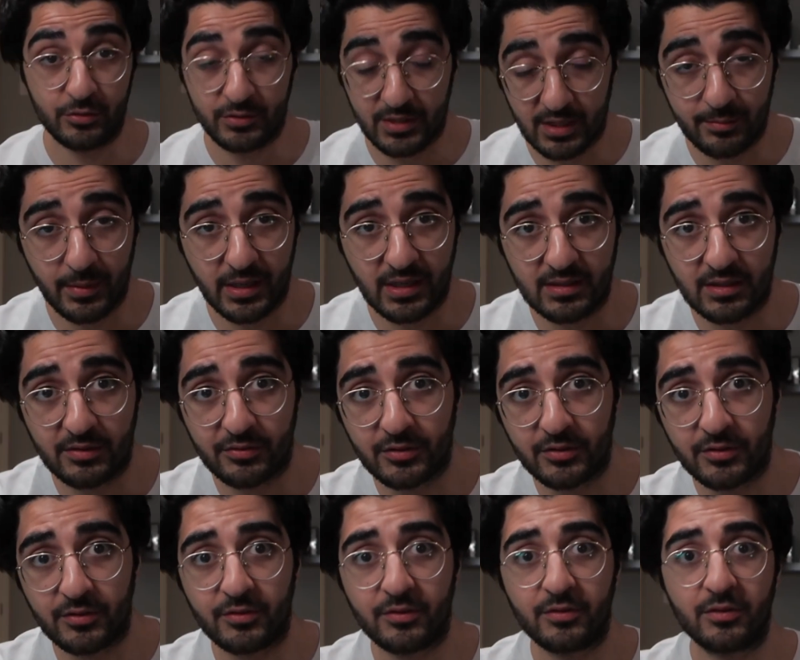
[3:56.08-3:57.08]
you did make a
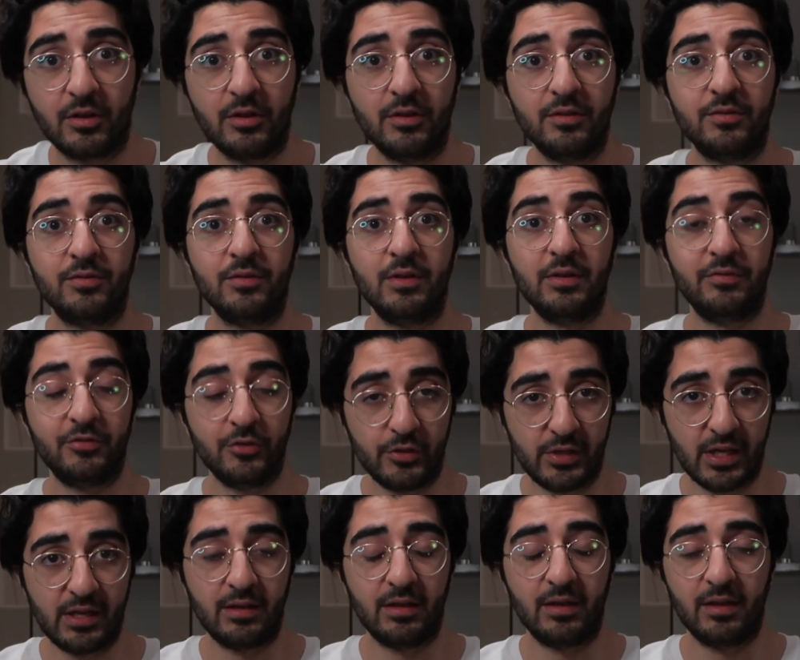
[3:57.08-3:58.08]
difference, because if you
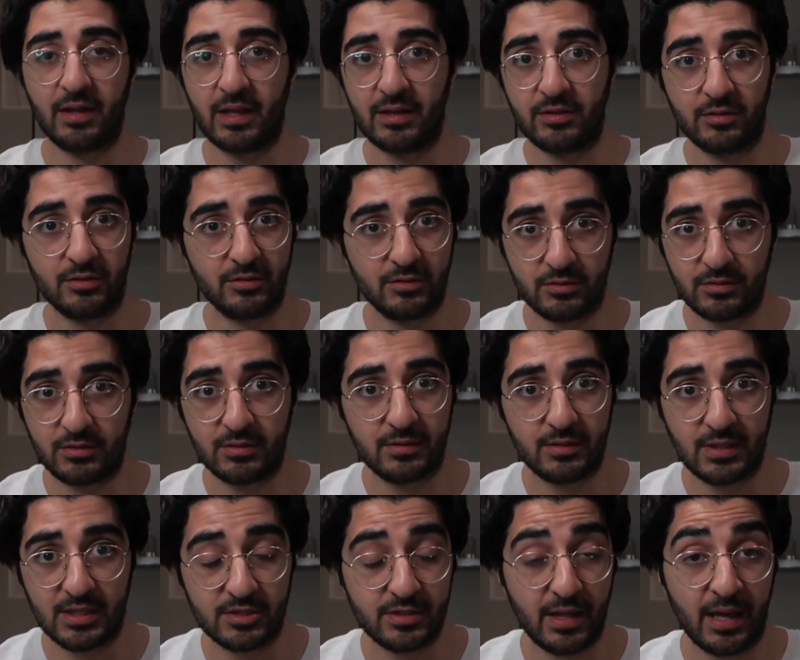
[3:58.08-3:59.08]
didn't, then
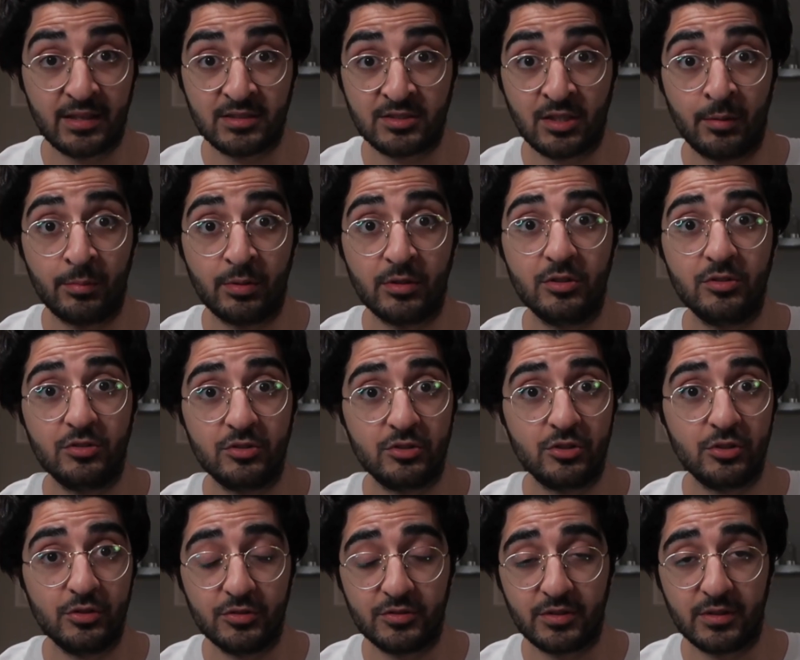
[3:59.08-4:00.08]
ditch that example and
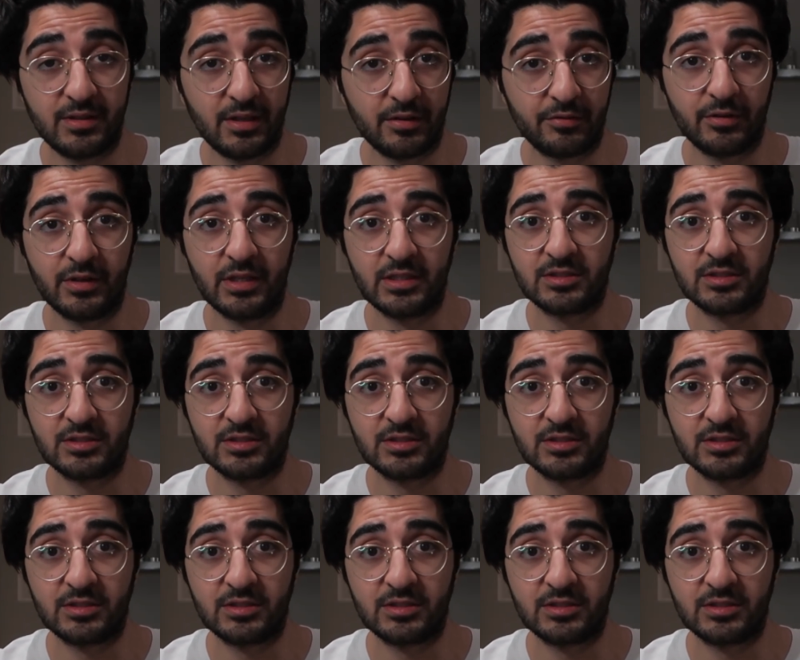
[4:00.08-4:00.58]
choose a different